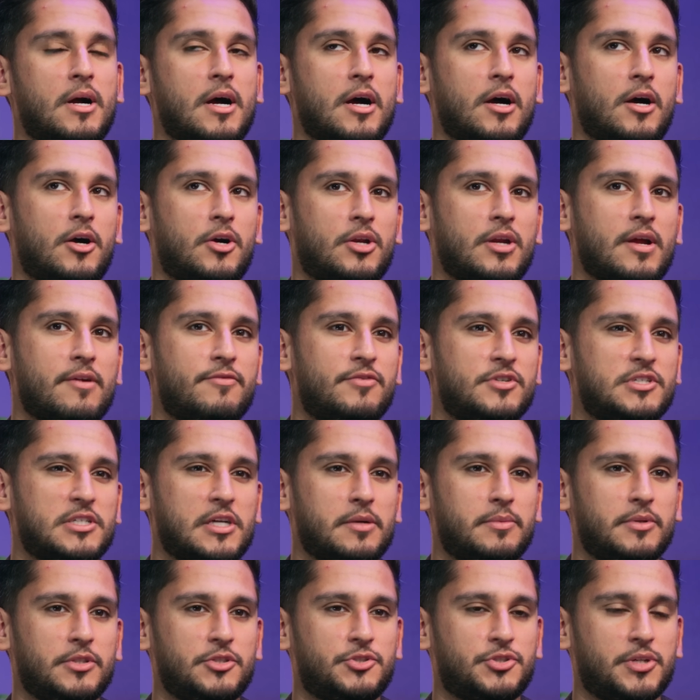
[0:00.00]
On average,
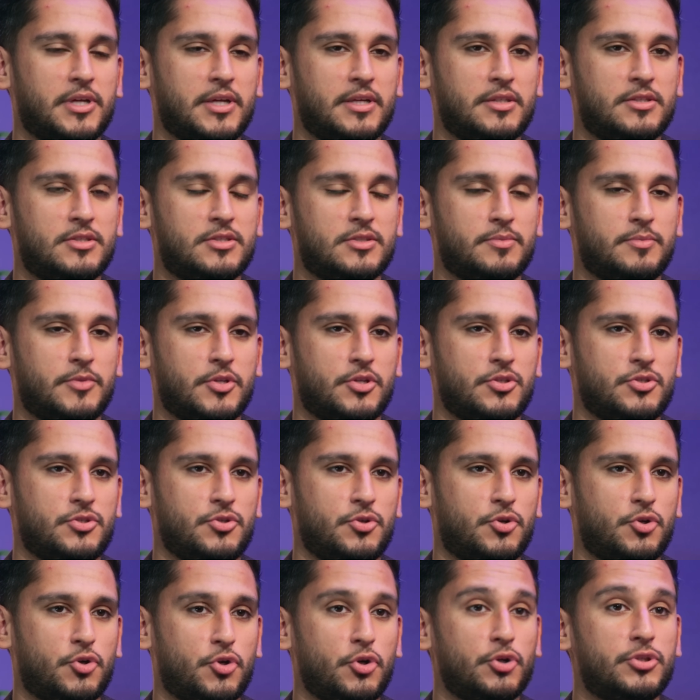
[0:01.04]
how many trades, because
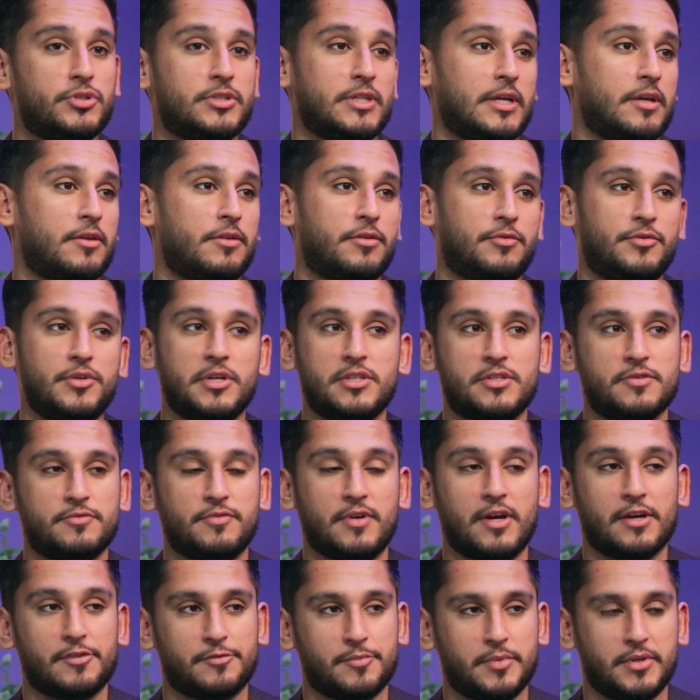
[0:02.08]
you could take 3 to
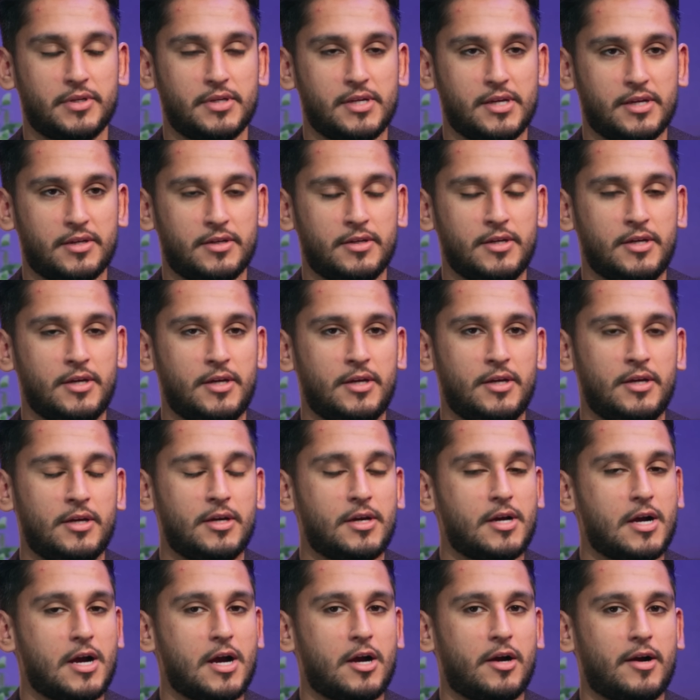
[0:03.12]
5 per day,
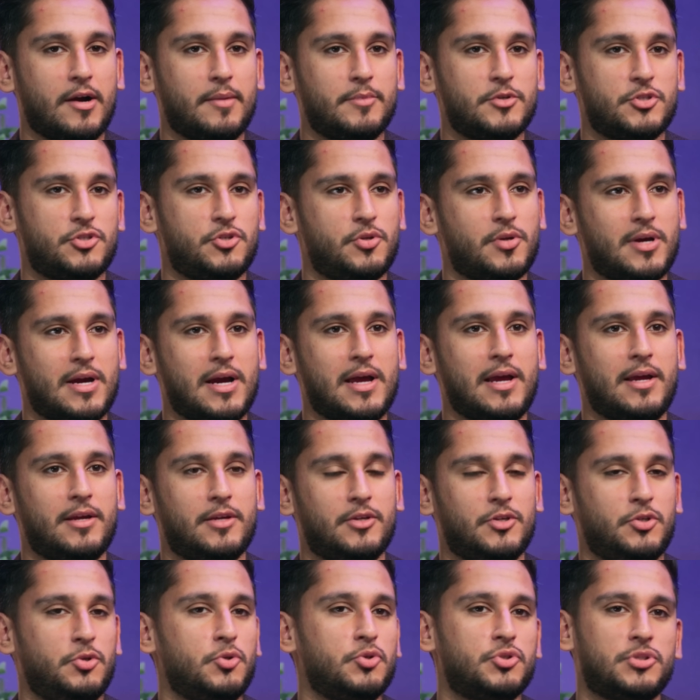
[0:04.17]
how much do you
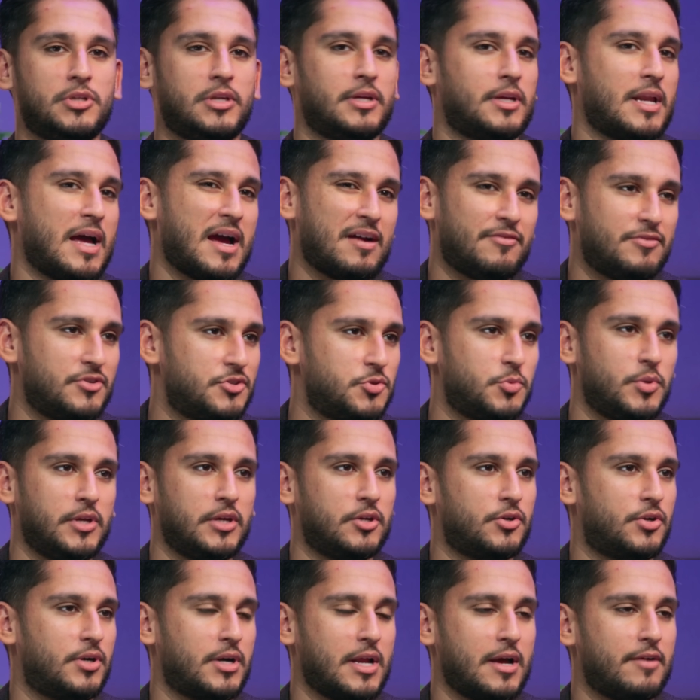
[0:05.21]
usually an average
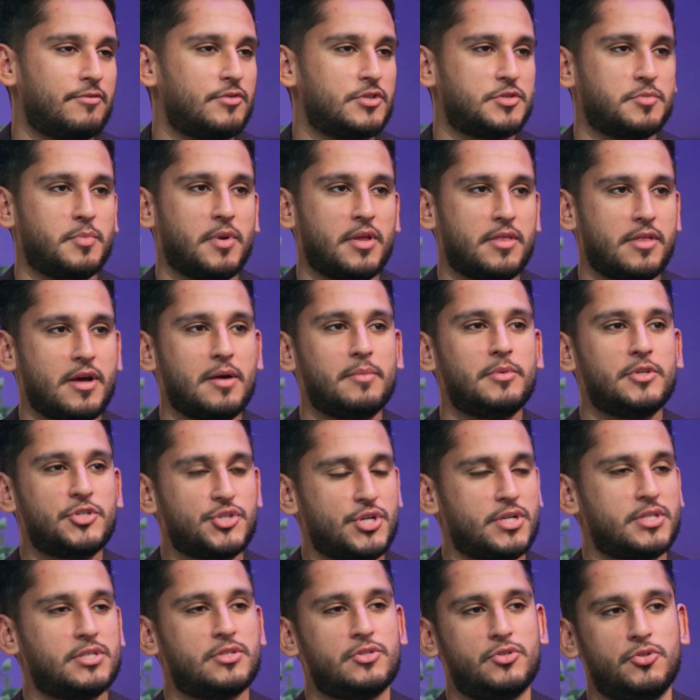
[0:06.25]
week or an average month, how many
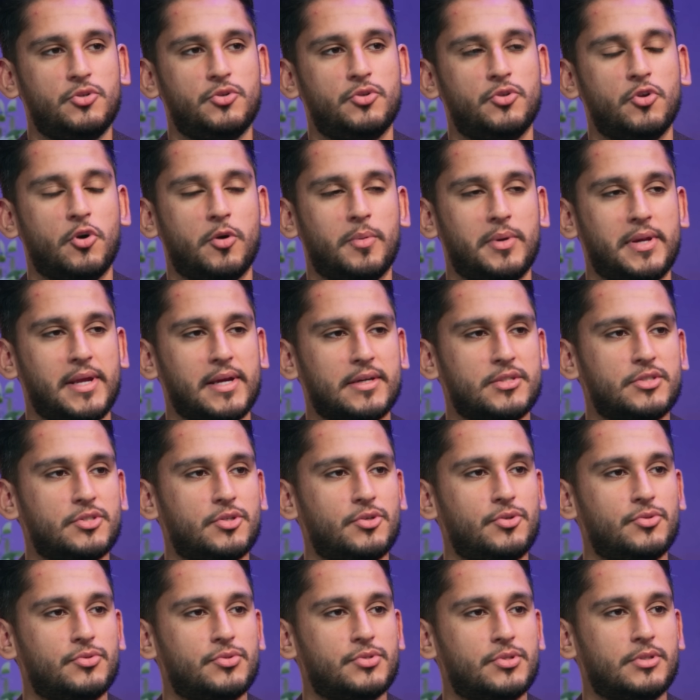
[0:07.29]
trades do you normally
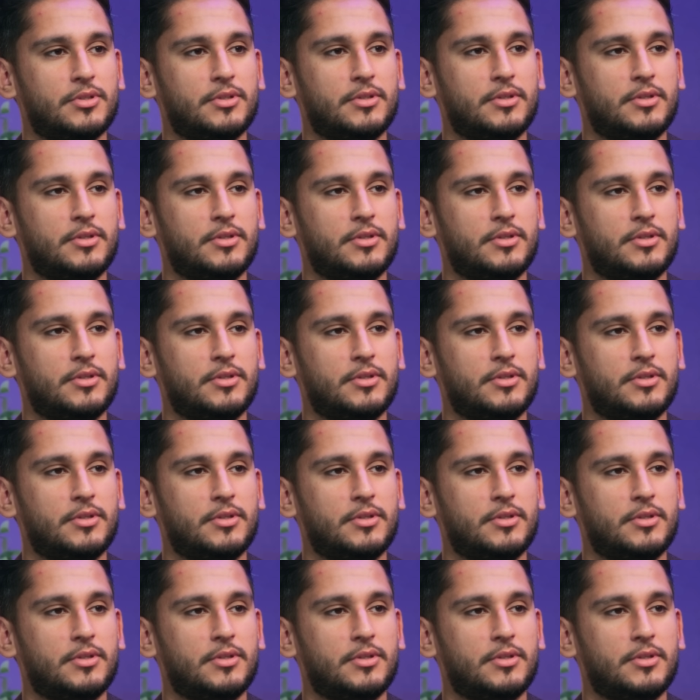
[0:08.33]
execute?